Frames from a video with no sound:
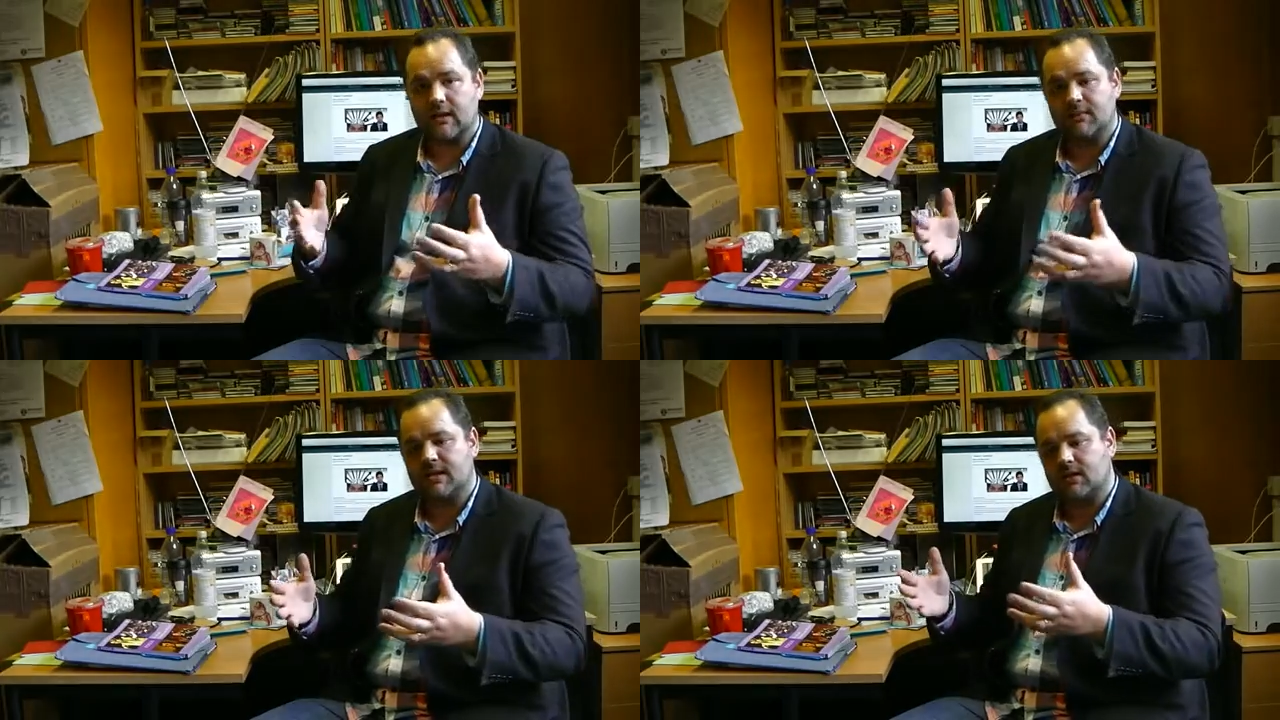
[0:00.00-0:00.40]
a
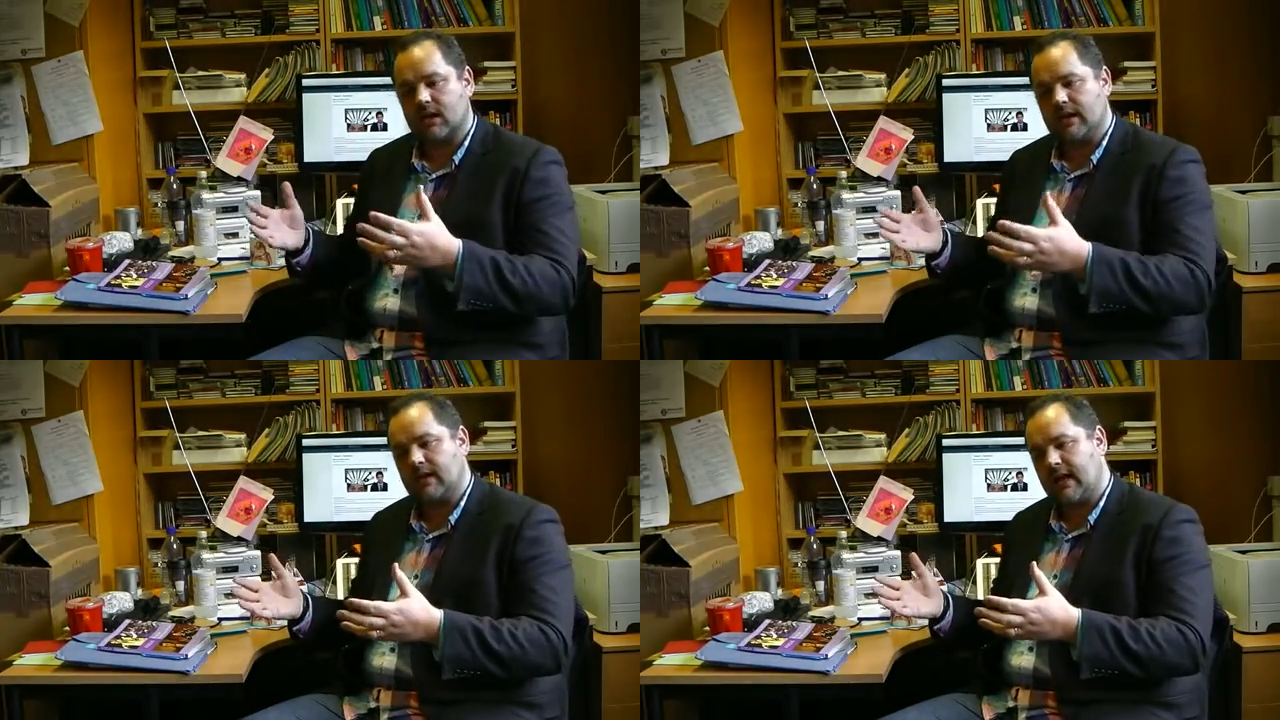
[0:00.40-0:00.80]
middle,
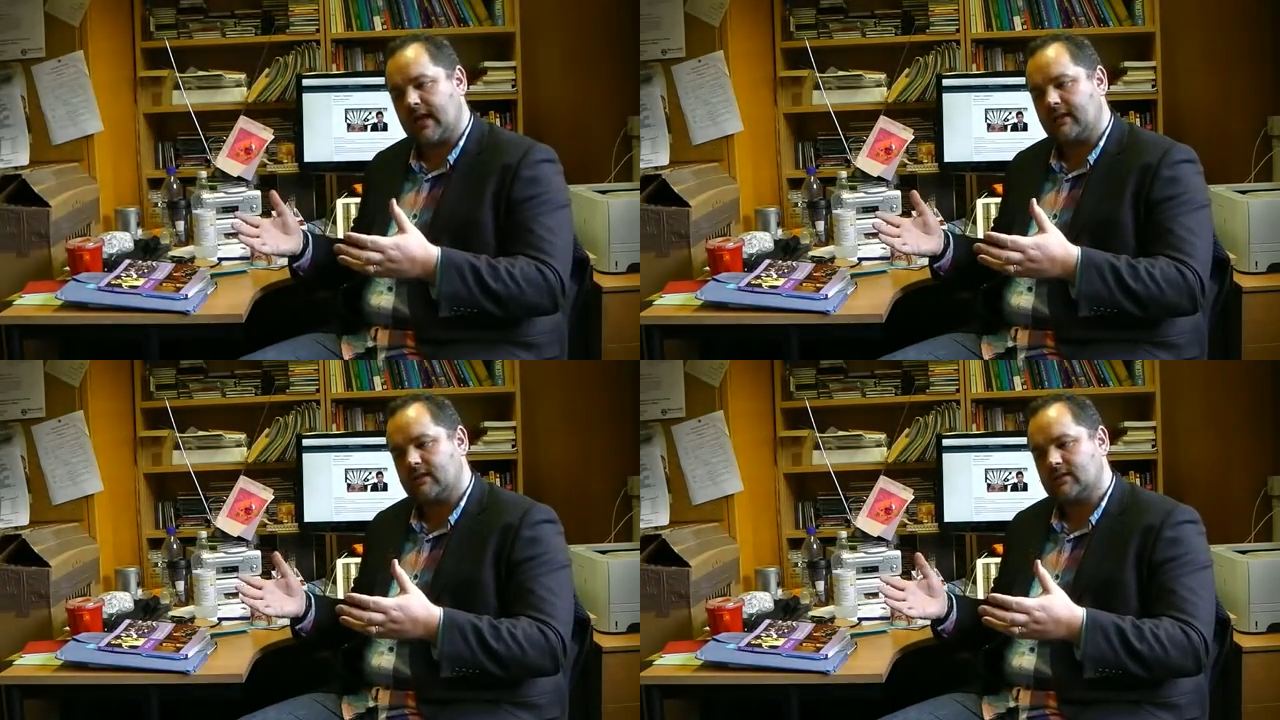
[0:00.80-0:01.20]
and an
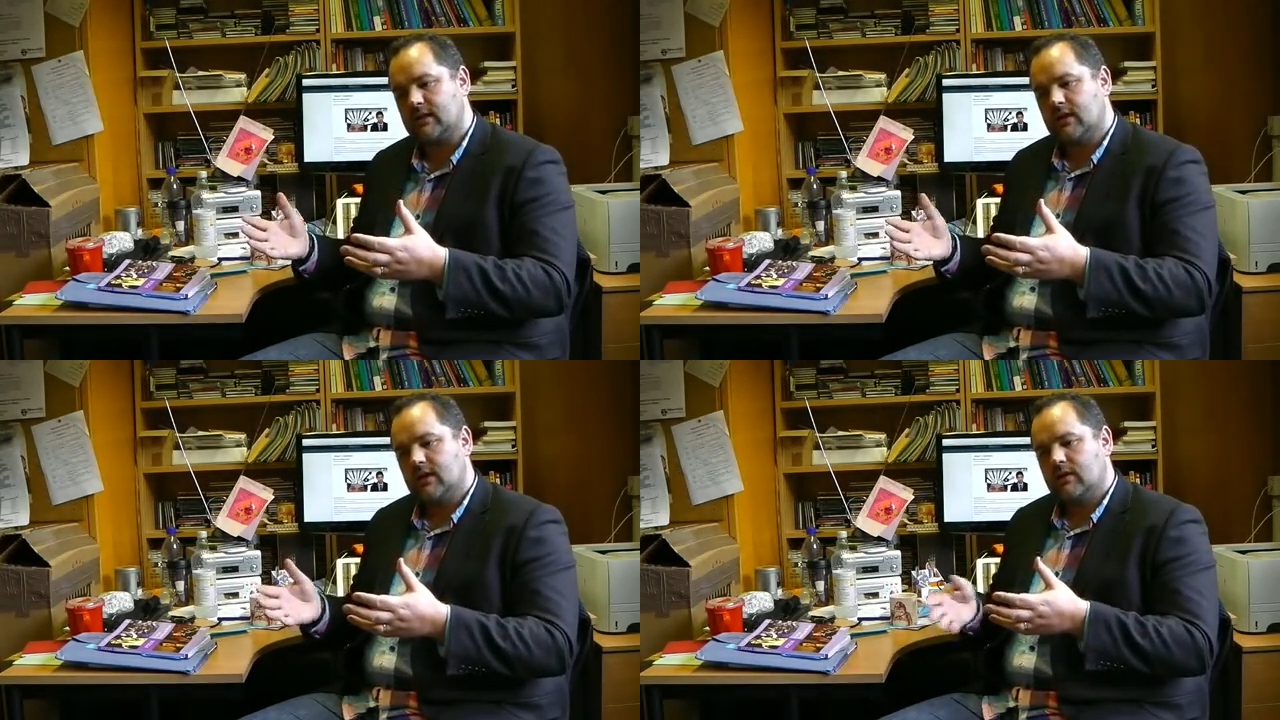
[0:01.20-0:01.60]
end.
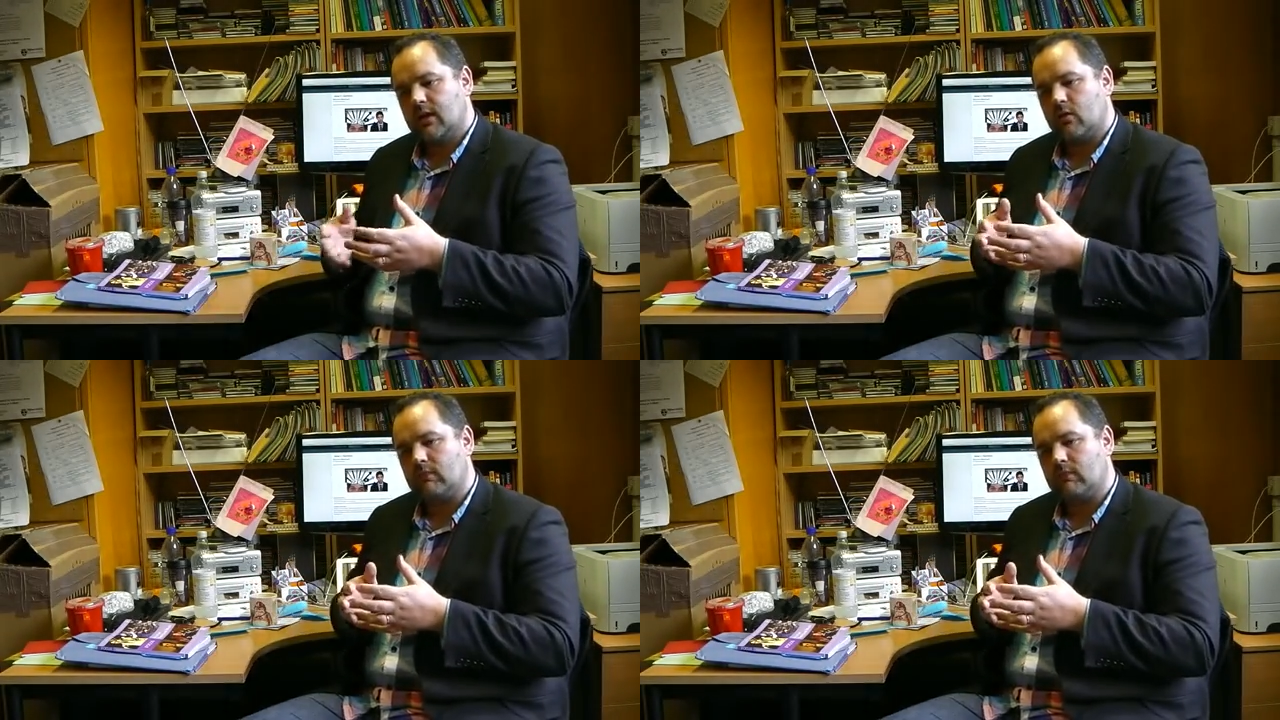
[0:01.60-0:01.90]
Now,